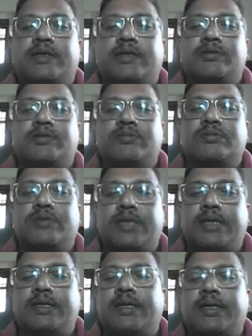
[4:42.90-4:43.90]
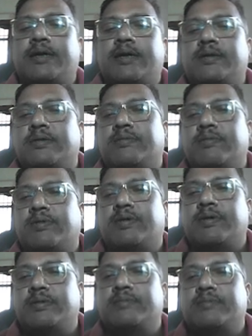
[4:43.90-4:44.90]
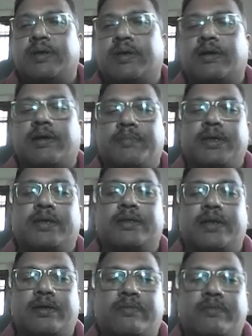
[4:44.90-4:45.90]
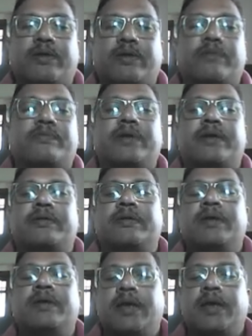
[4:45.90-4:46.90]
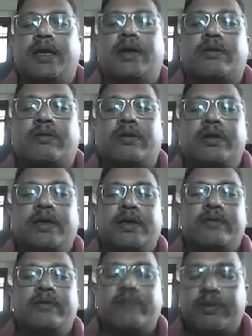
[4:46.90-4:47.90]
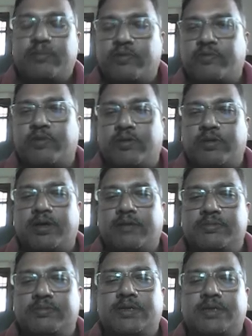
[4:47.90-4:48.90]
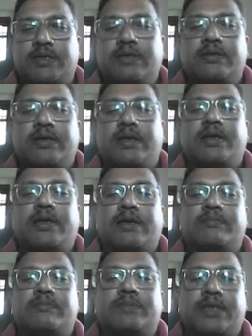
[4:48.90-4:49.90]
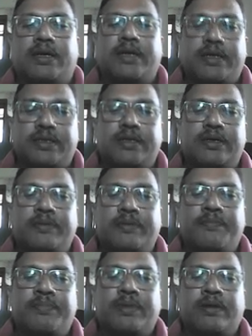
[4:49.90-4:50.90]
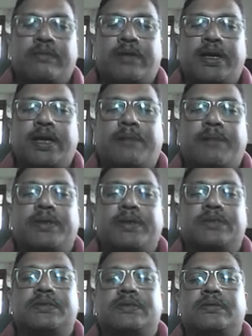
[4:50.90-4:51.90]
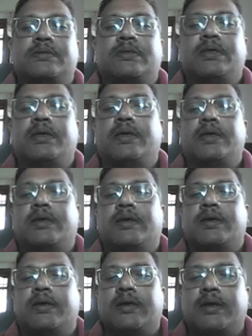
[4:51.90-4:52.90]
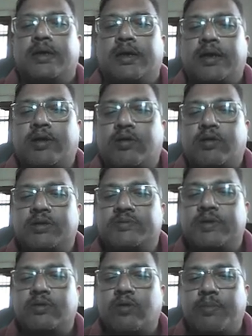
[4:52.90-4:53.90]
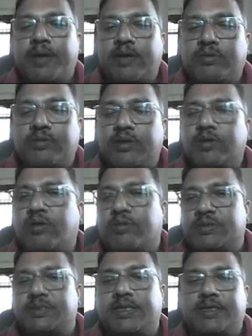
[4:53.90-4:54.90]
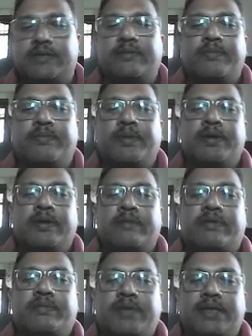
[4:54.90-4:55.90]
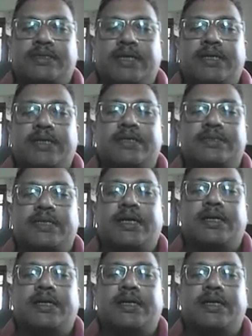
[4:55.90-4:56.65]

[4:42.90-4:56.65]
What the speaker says: to hit that, or coming in that way of that electron, if one more photon comes there and it comes and hit there, what happens? The electrons will go back to the ground state. From the excited state,